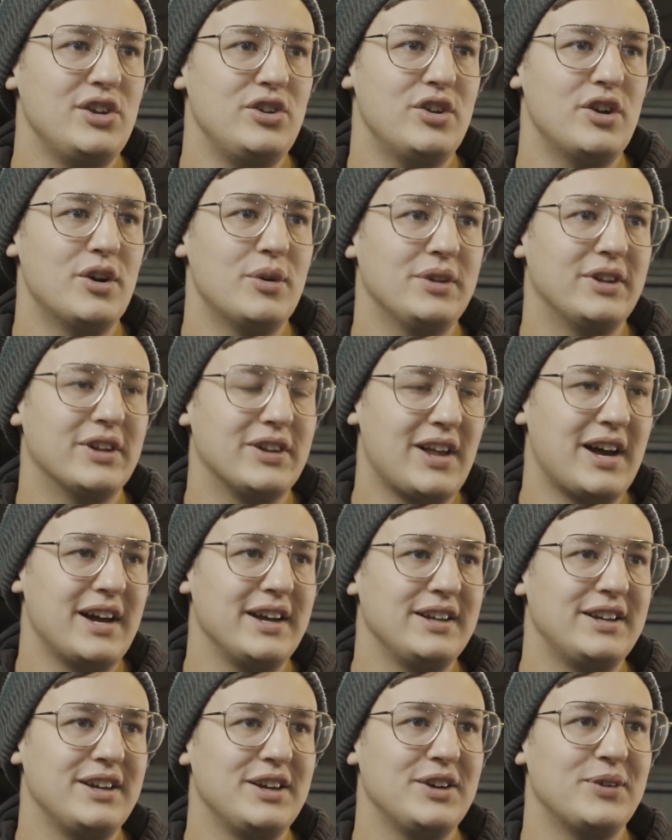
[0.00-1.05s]
you know in The
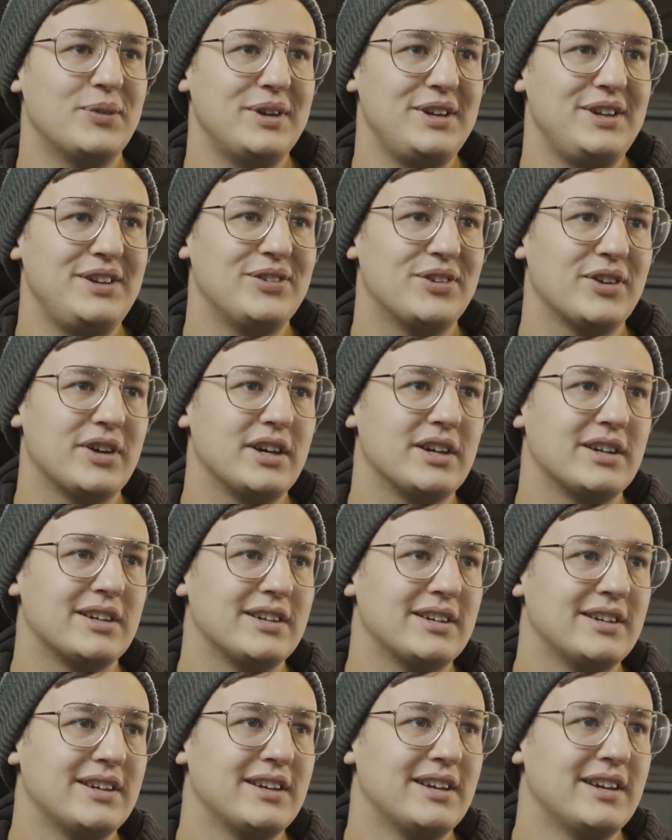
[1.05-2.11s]
Lion King when he's like,
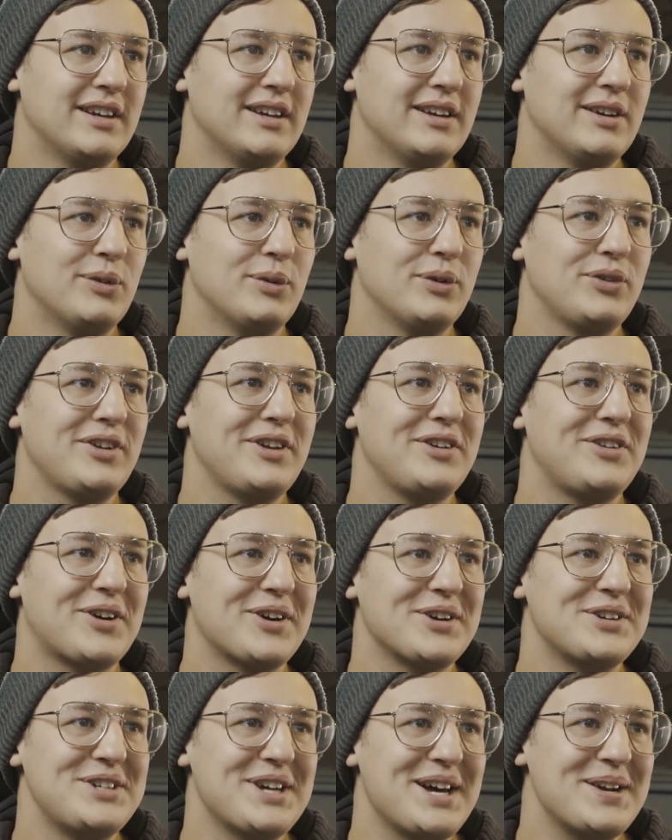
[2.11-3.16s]
"What's that
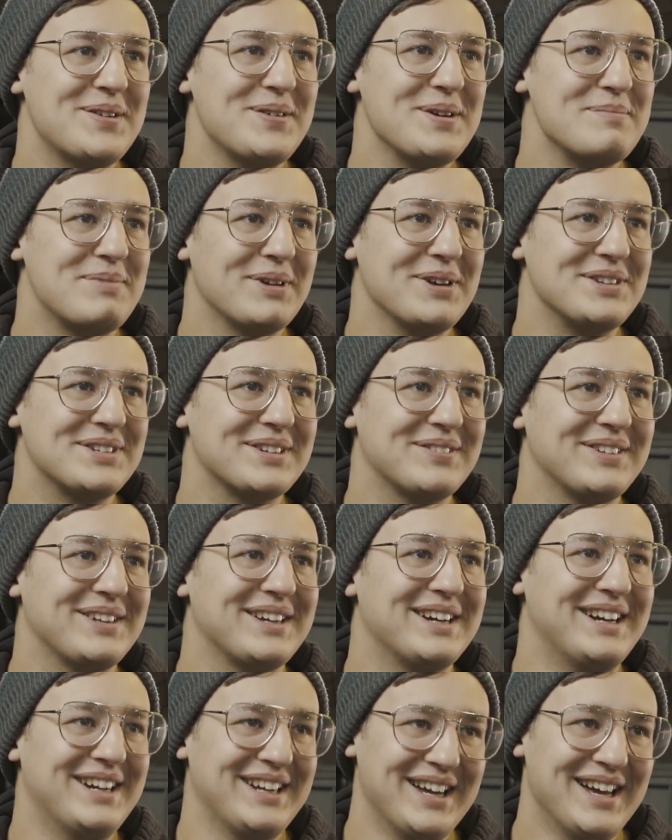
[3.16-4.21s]
dark shadowy thing over
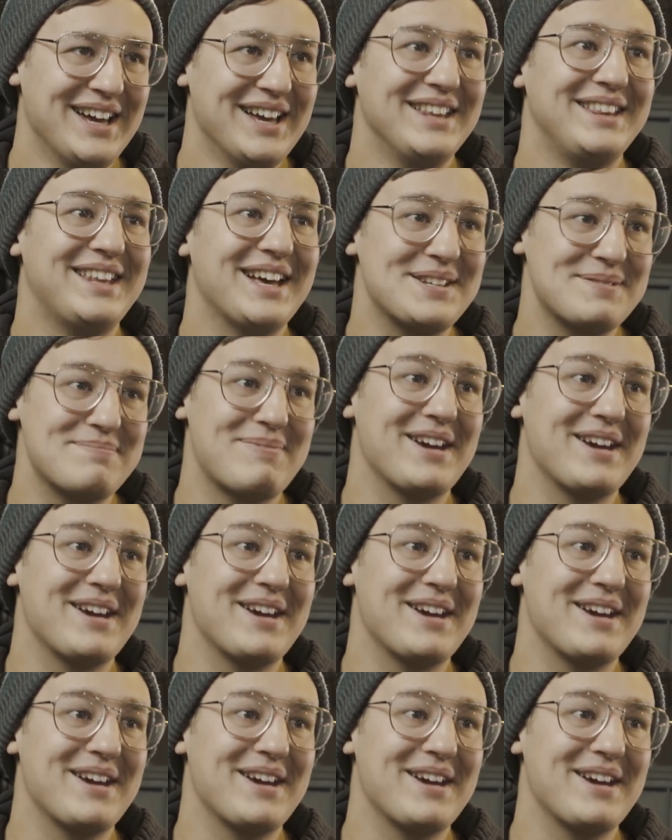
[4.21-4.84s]
there?" That's